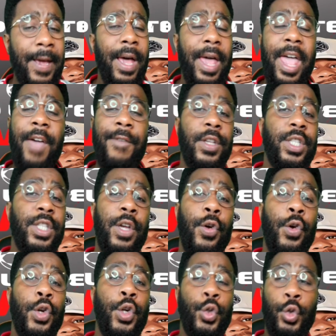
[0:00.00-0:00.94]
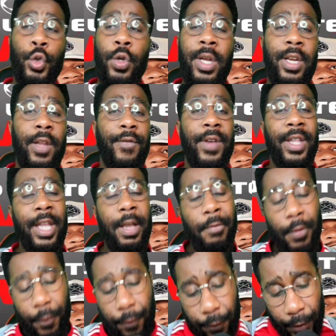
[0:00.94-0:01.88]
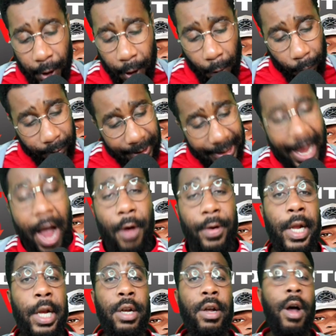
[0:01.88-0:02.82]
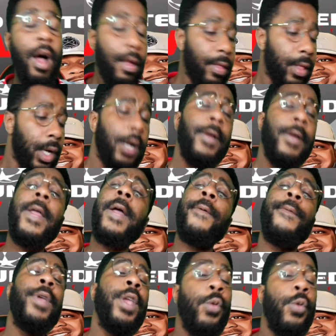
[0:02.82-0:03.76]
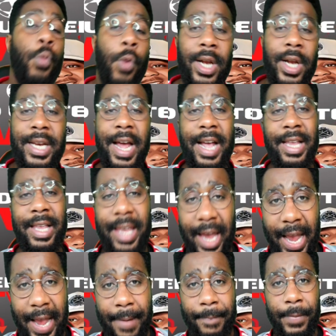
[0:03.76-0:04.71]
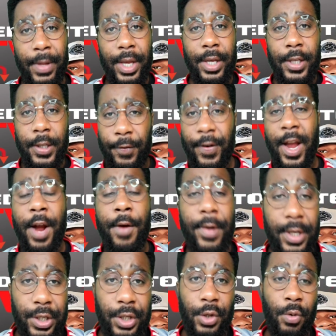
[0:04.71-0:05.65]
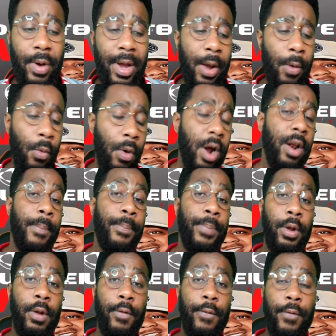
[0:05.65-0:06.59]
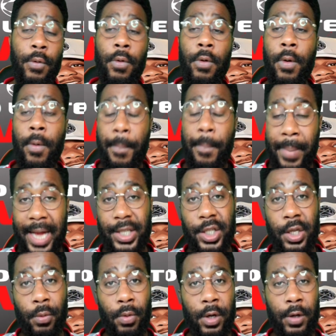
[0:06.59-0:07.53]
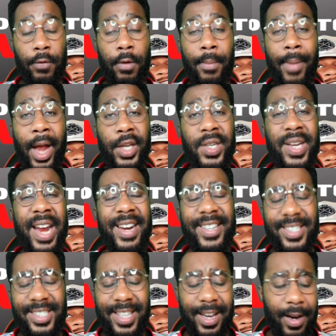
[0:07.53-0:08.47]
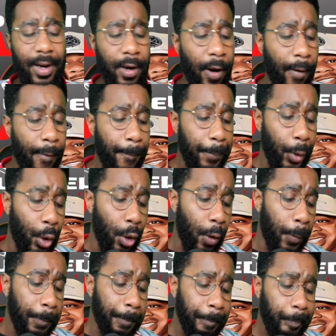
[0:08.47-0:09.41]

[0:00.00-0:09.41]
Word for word: Everton couldn't do anything. There was 3 0 down and under. We won that game It's fair and square. What a beautiful match it was for Manchester United in the second half, you know.